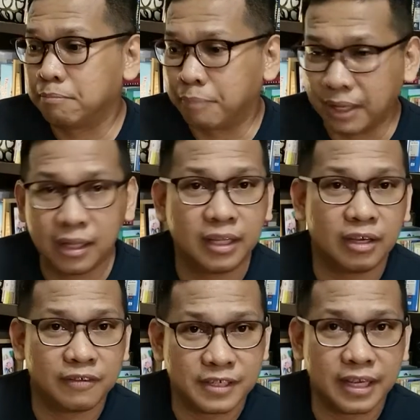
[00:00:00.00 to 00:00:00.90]
penalty
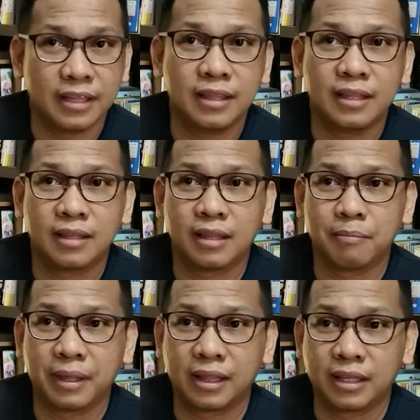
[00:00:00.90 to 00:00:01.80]
of sin, the
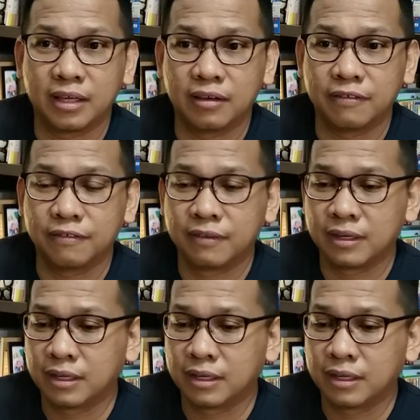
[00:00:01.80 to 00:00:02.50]
penalty of